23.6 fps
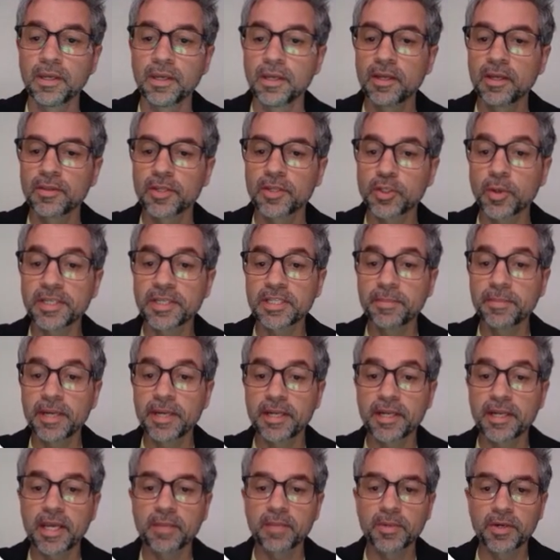The 20-minute
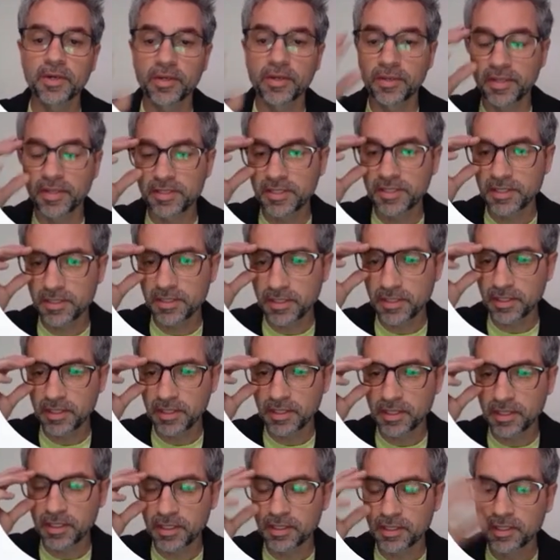neighbourhood, this is
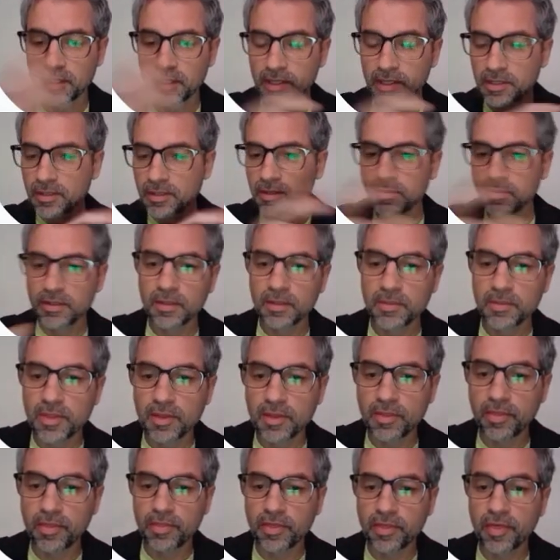the
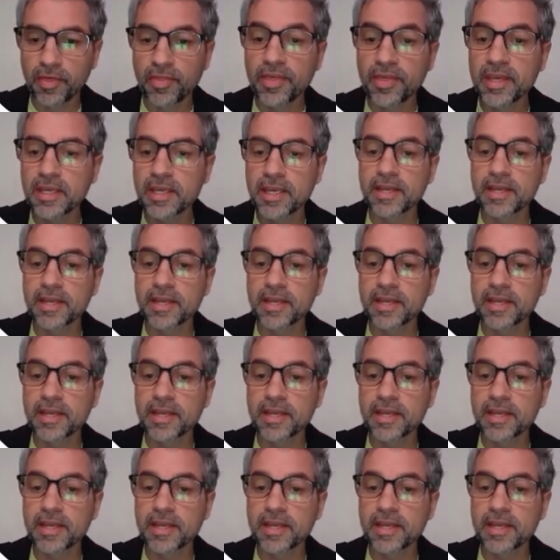thinking,